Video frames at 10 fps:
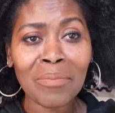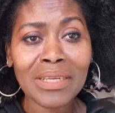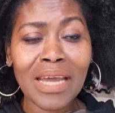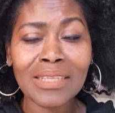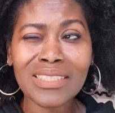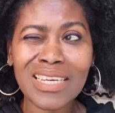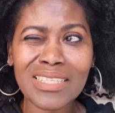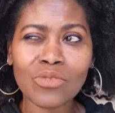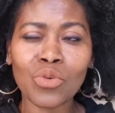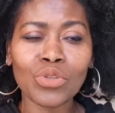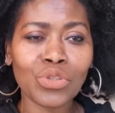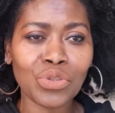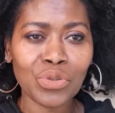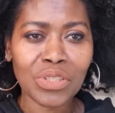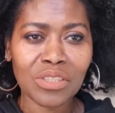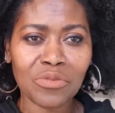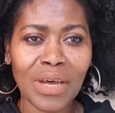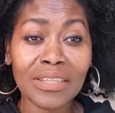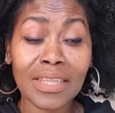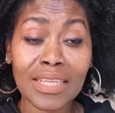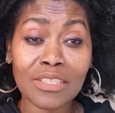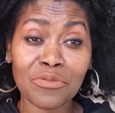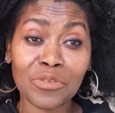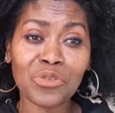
but I just want to use it at least for